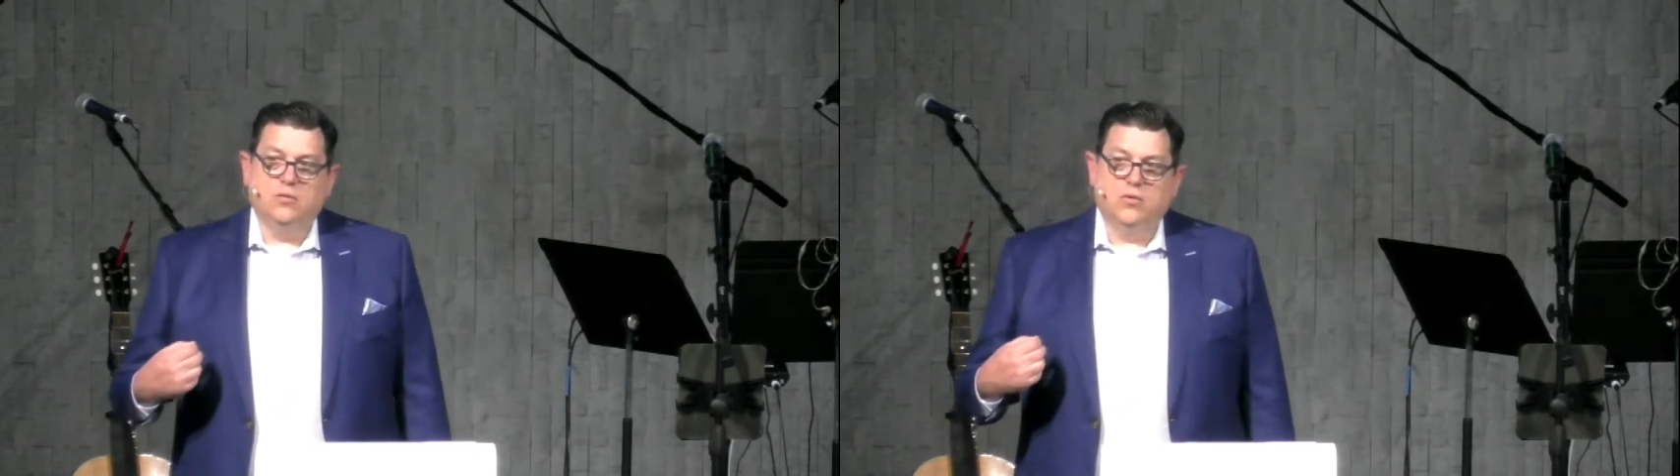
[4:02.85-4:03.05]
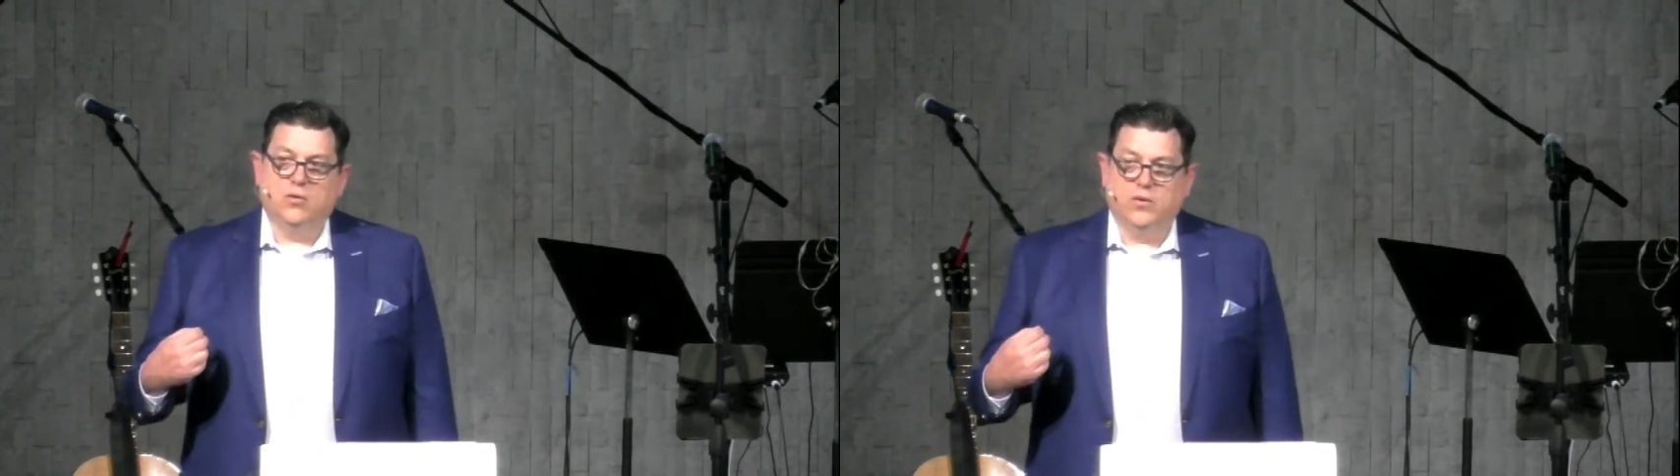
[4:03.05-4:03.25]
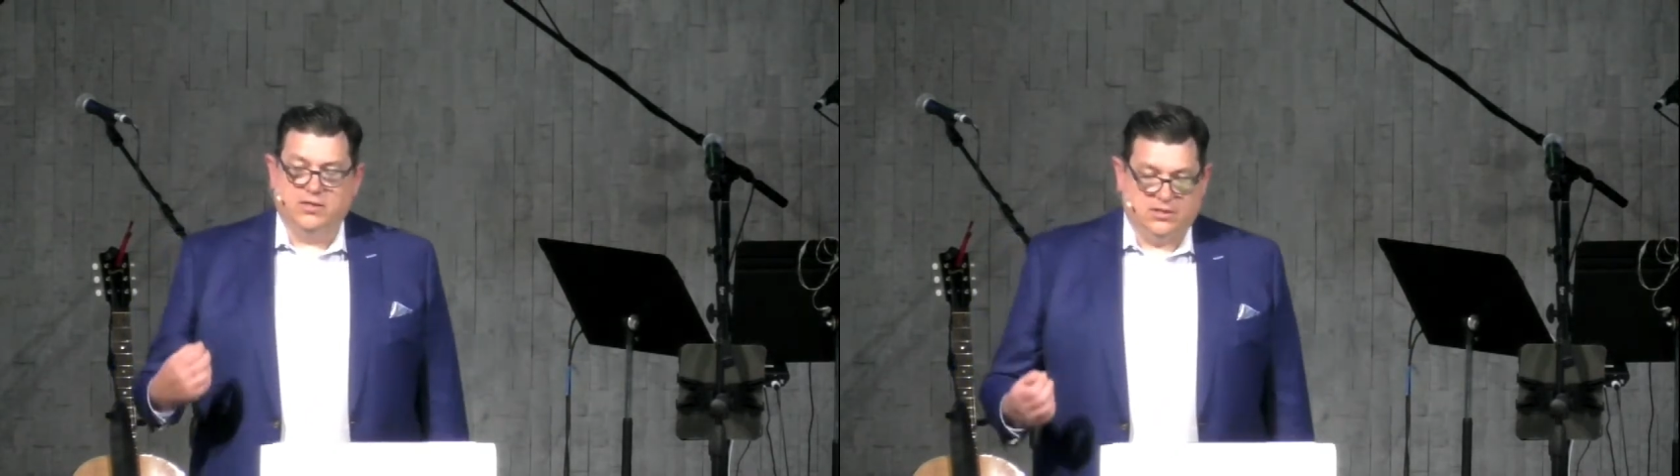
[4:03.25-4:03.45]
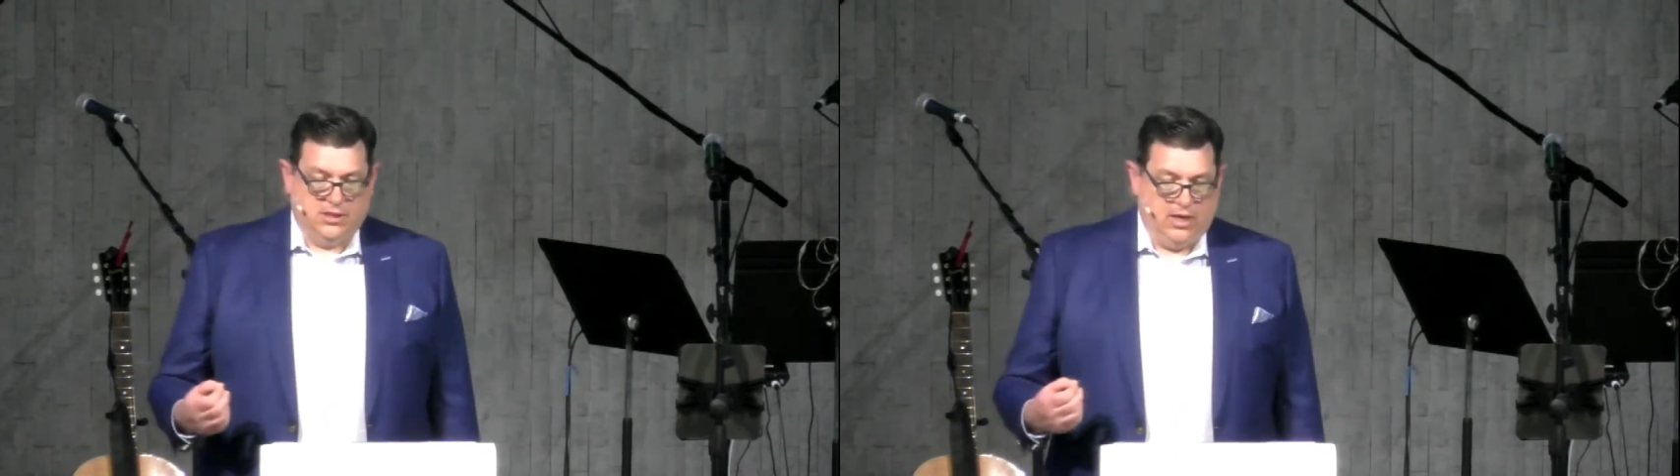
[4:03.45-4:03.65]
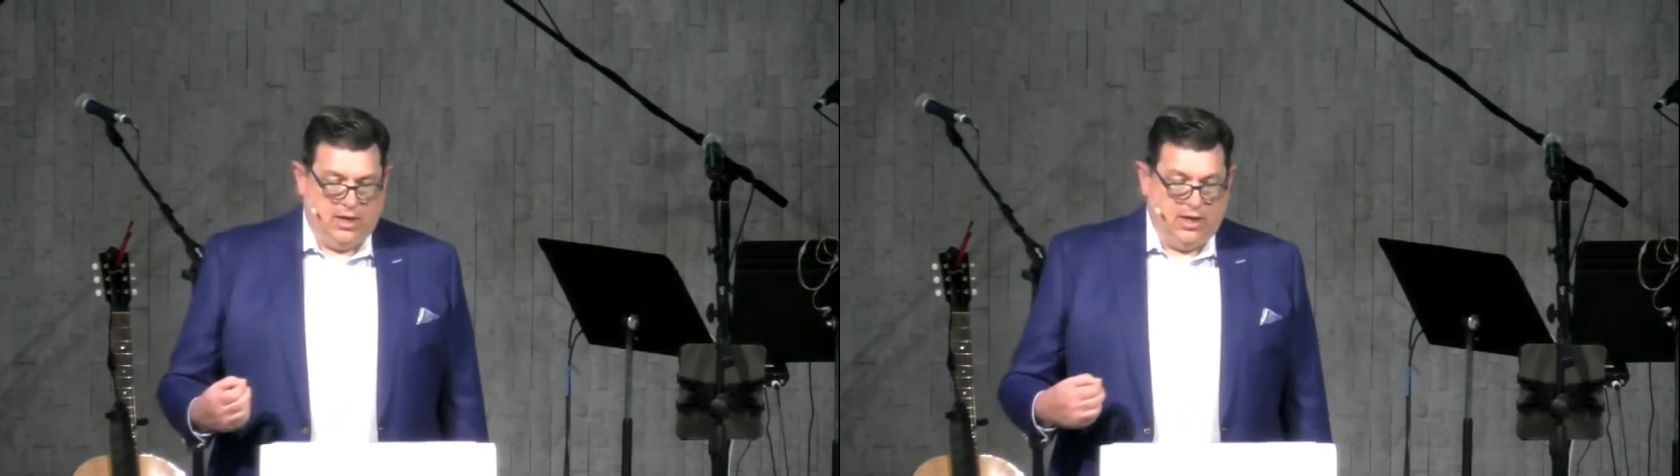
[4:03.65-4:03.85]
what we
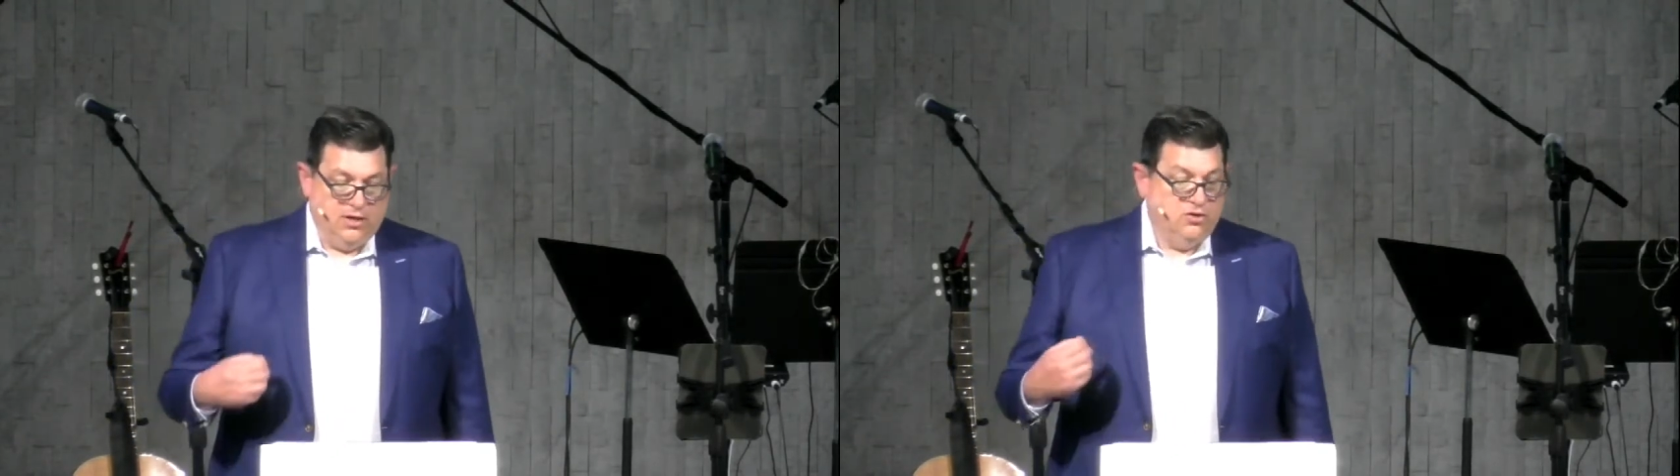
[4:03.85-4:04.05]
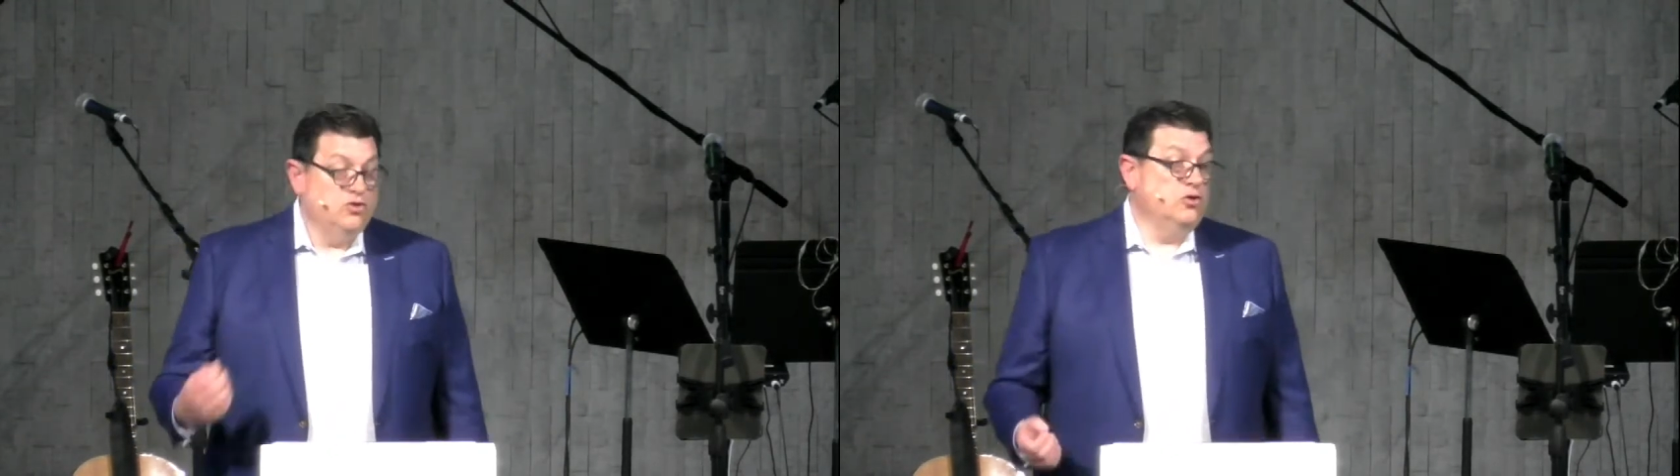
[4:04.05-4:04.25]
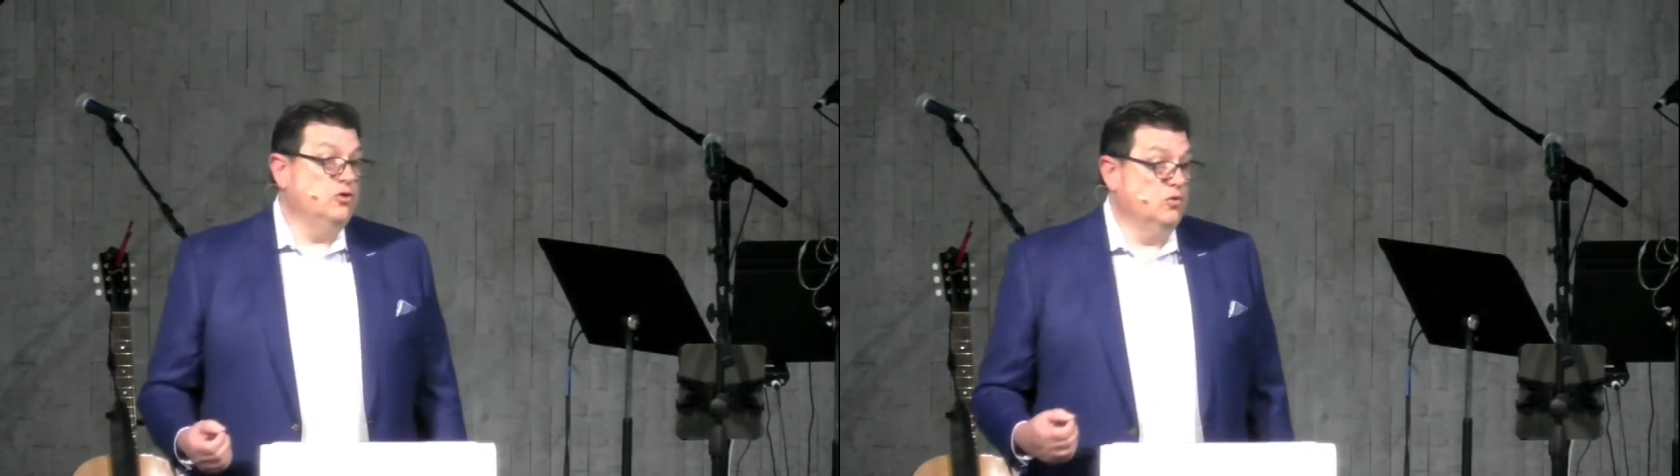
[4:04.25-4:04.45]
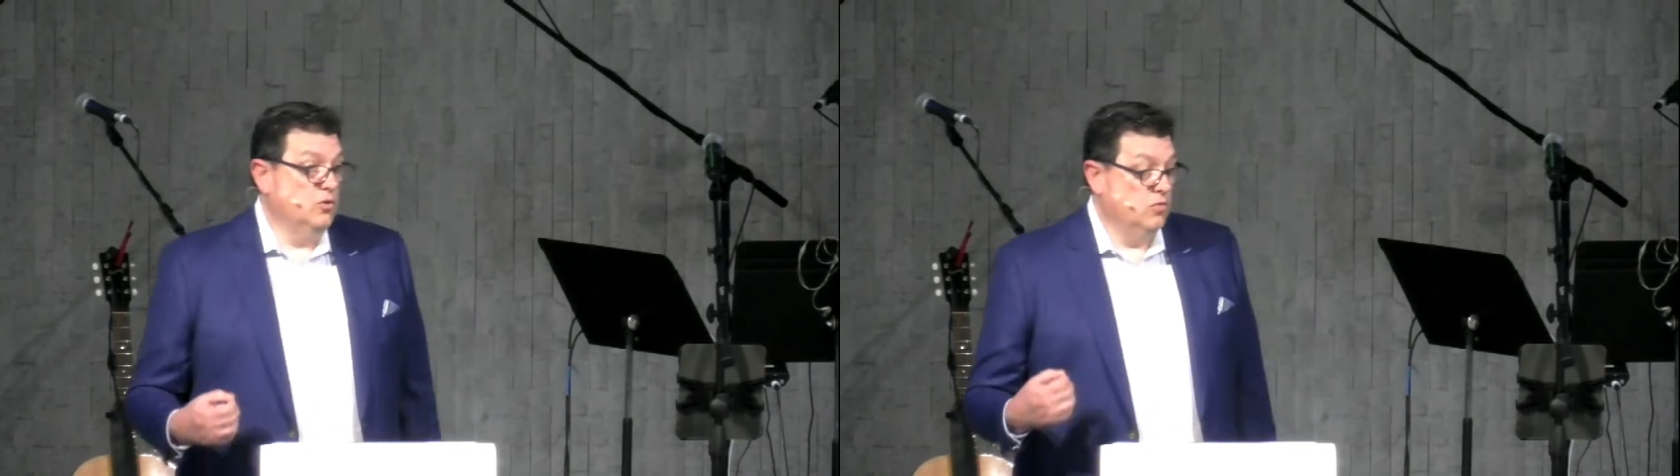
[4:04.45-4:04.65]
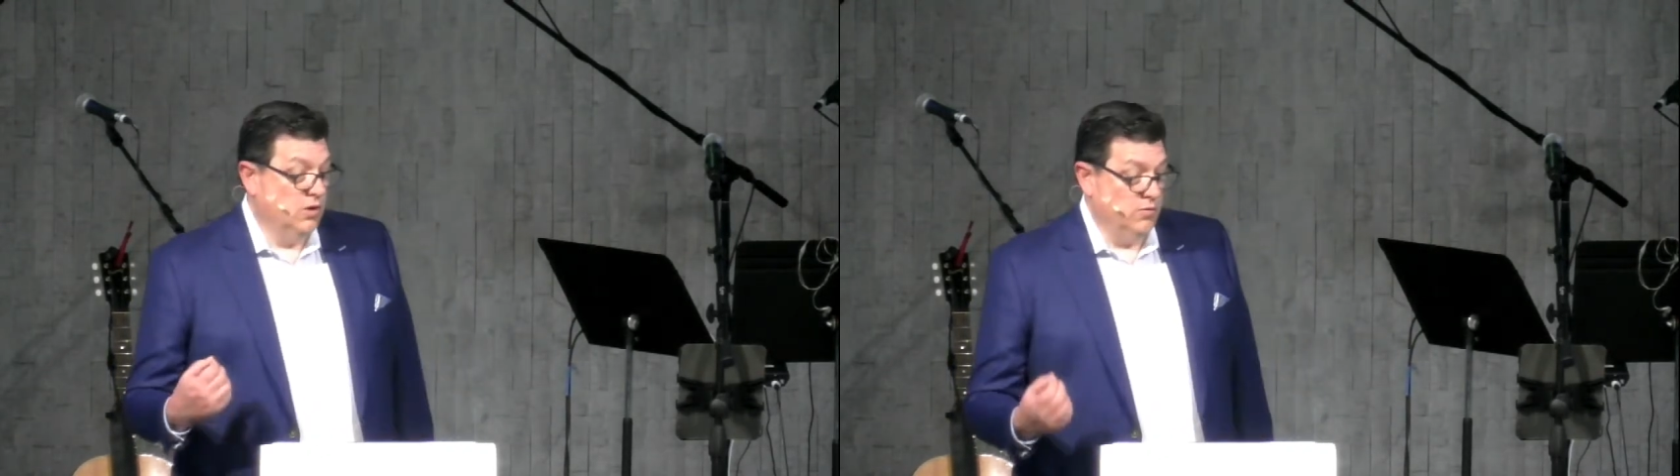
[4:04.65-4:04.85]
say and do
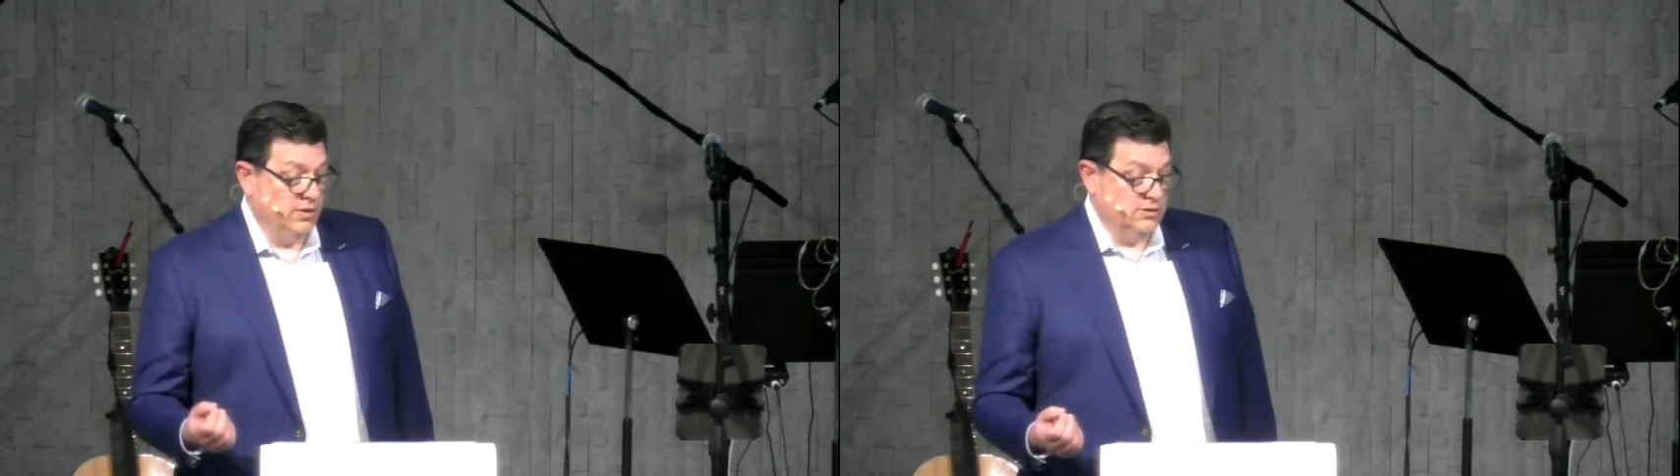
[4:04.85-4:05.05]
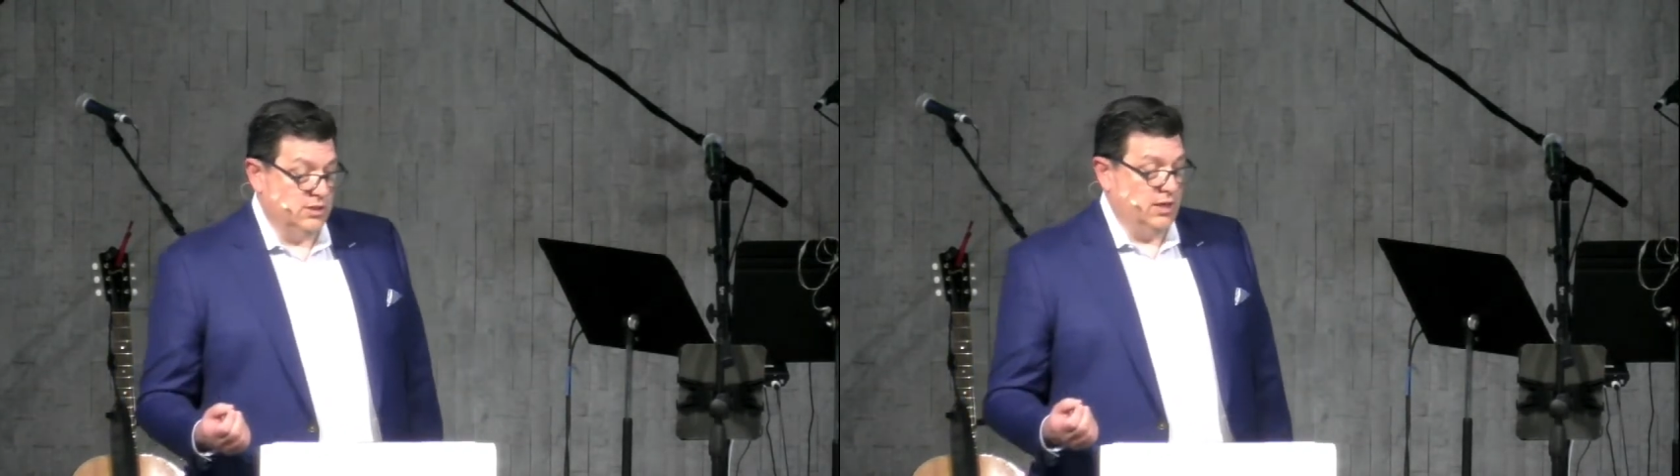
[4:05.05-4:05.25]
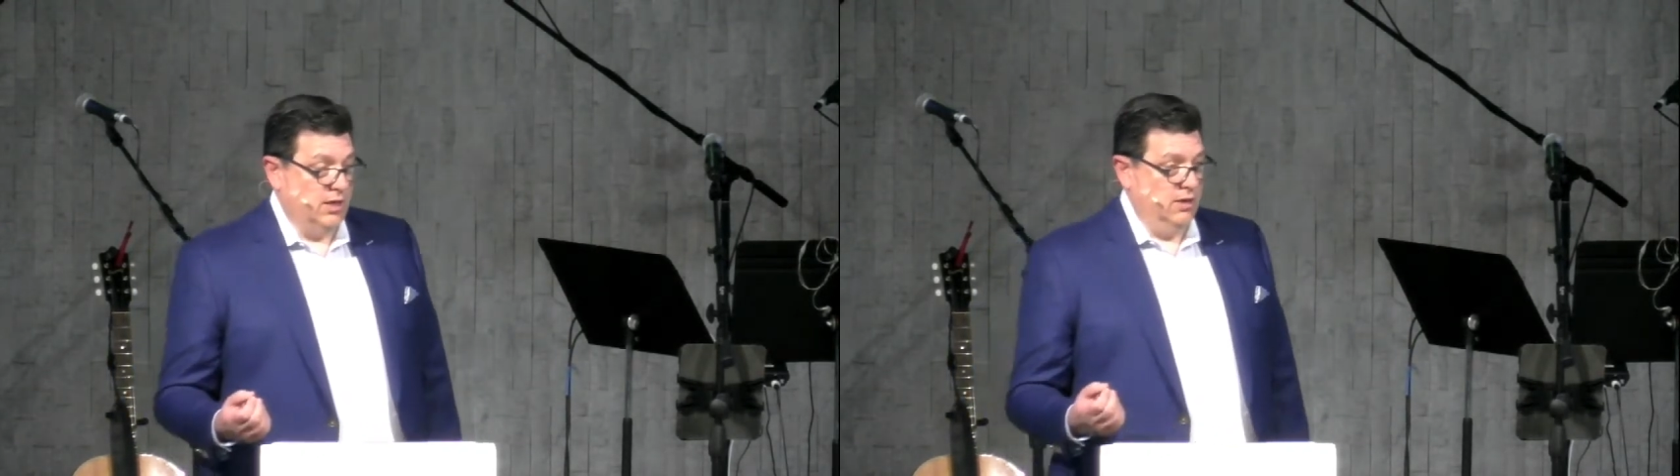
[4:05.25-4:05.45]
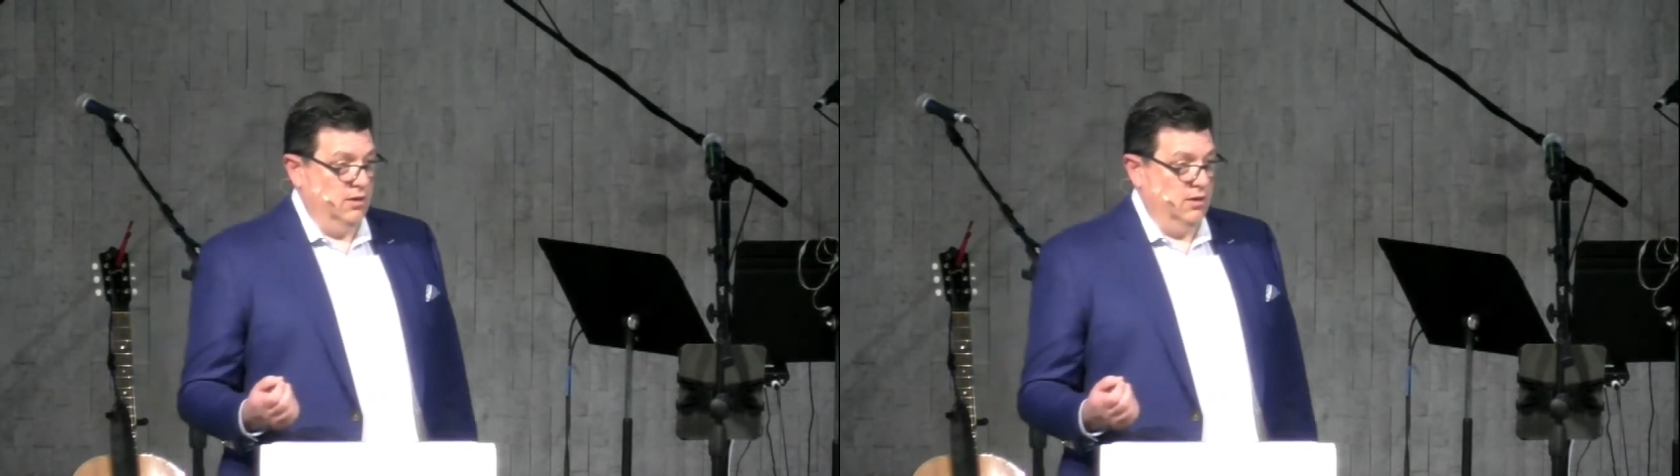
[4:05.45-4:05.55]
what we say.